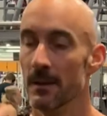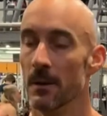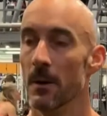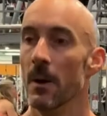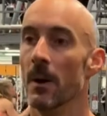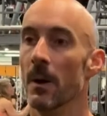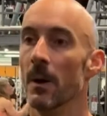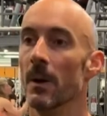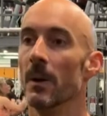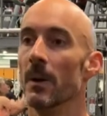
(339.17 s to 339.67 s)

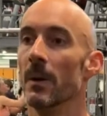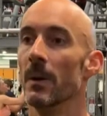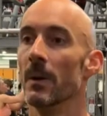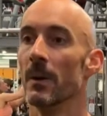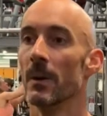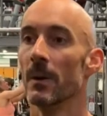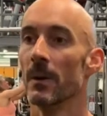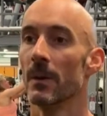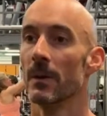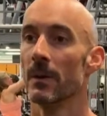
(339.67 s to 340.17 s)
experience
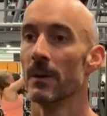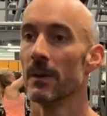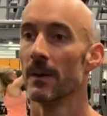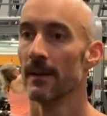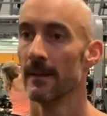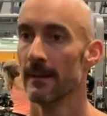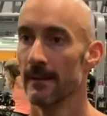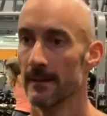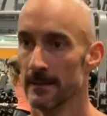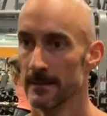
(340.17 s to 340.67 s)
here
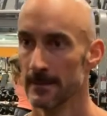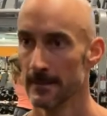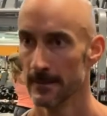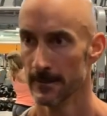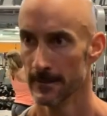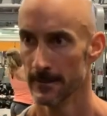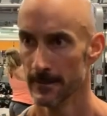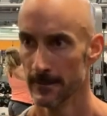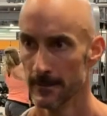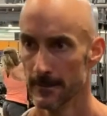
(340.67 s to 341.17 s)
in
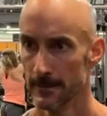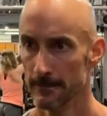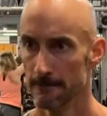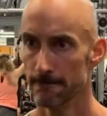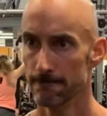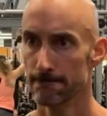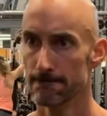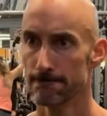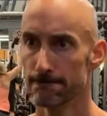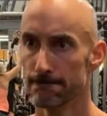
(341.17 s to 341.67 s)

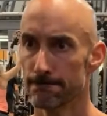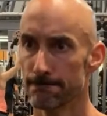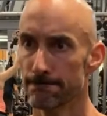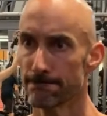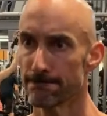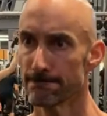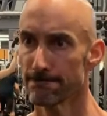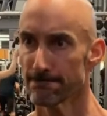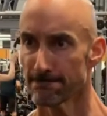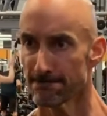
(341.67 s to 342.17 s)
2020.
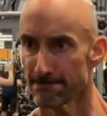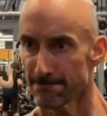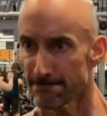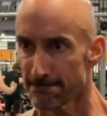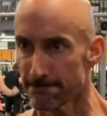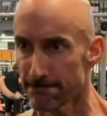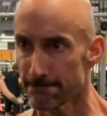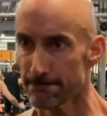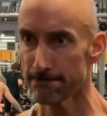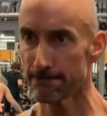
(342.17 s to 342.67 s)

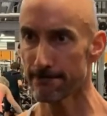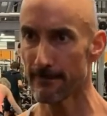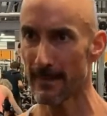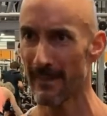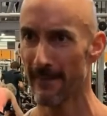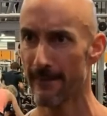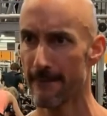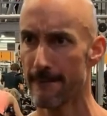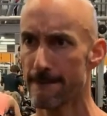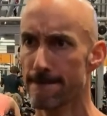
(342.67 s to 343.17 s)

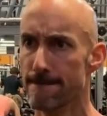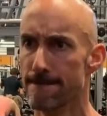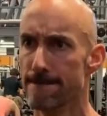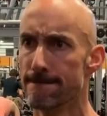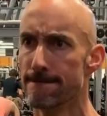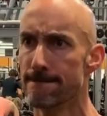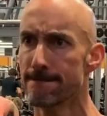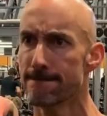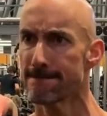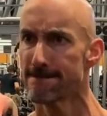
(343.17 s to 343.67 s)
And
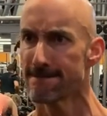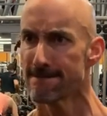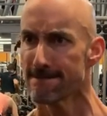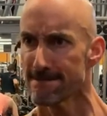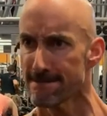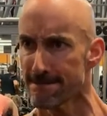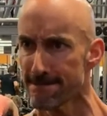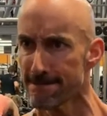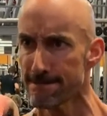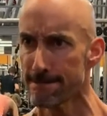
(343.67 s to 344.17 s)
I don't want
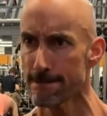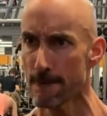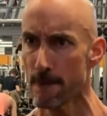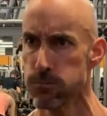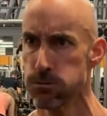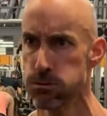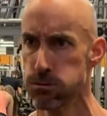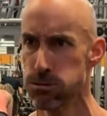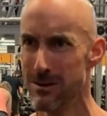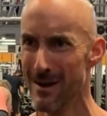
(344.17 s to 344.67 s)
to have that
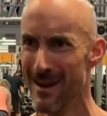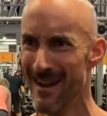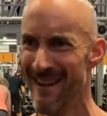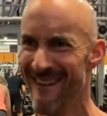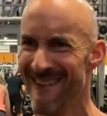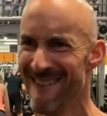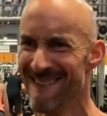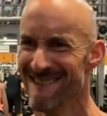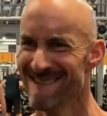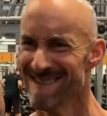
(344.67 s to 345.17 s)
urge
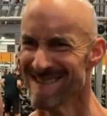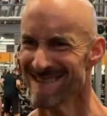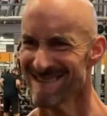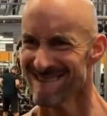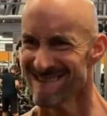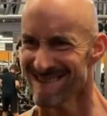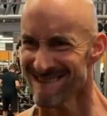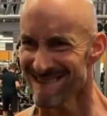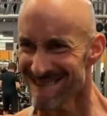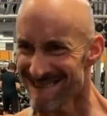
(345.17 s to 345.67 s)
to
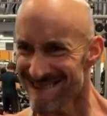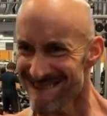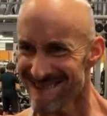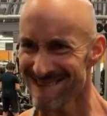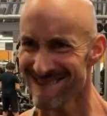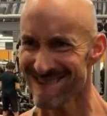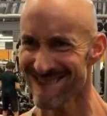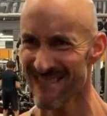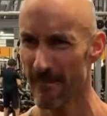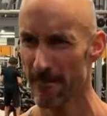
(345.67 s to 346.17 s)
cut at
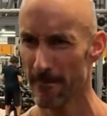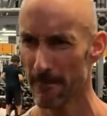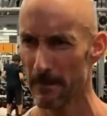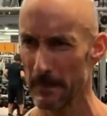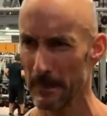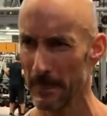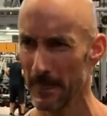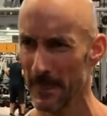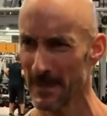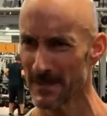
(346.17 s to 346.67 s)
any
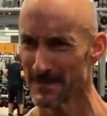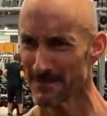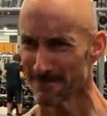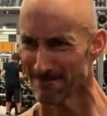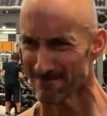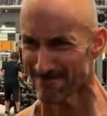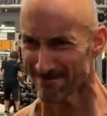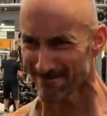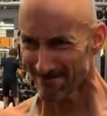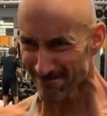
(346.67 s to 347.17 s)
time here.
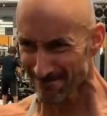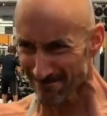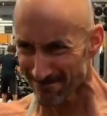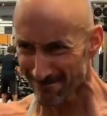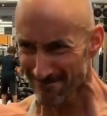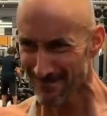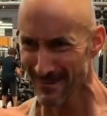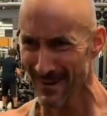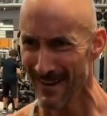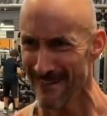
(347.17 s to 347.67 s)
So
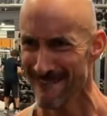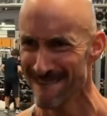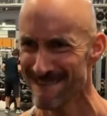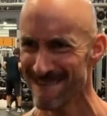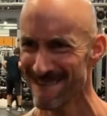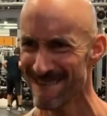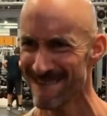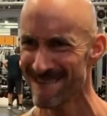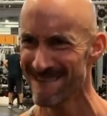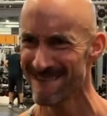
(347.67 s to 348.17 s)

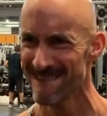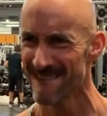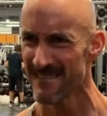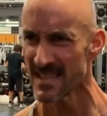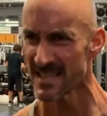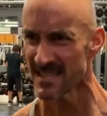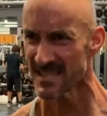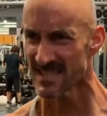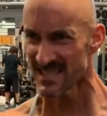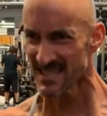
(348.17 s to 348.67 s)

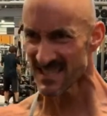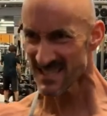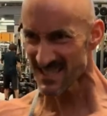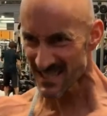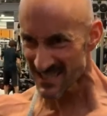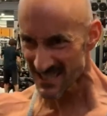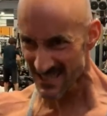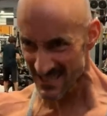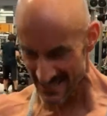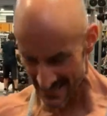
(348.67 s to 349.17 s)

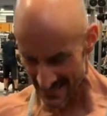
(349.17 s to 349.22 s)
although I